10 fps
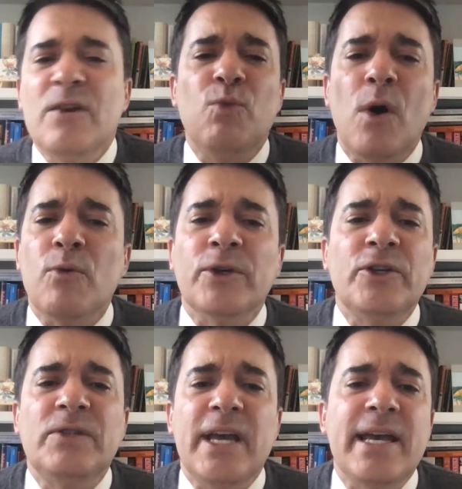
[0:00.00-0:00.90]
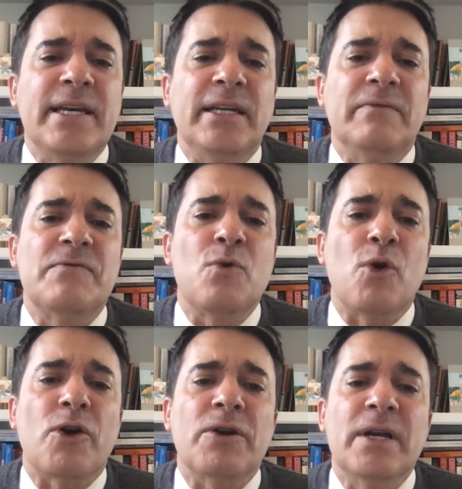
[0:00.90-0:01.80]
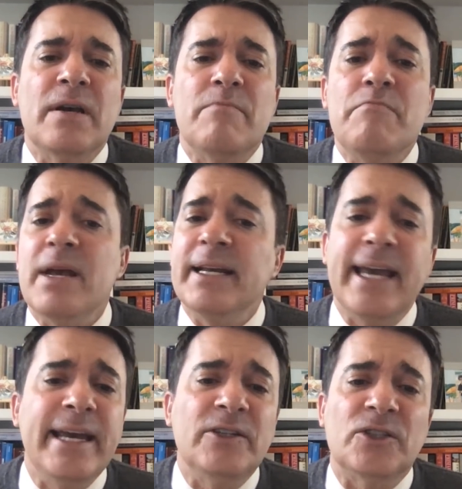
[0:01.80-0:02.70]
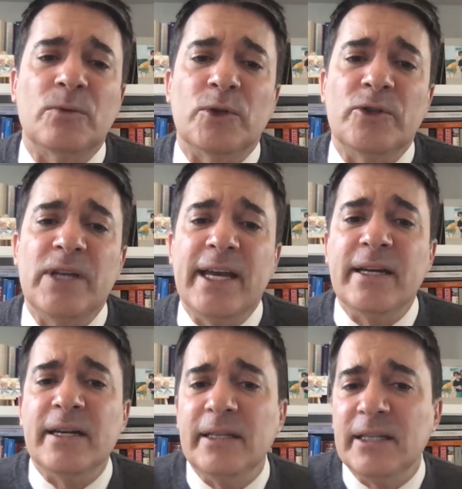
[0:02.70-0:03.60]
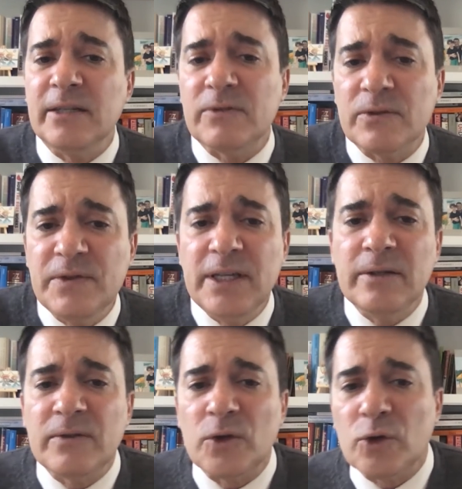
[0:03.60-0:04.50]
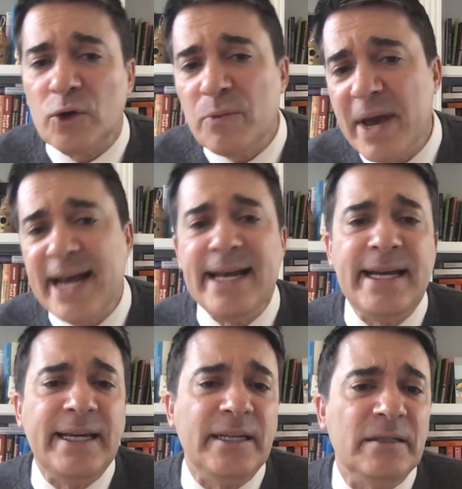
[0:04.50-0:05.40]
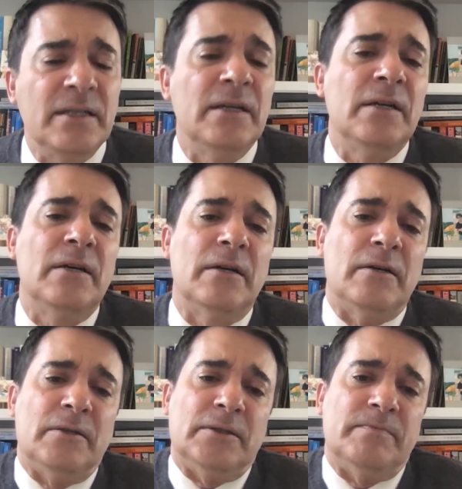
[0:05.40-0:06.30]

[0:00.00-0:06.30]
what were you taking for medication? Were you taking anything for fever or pain? Um,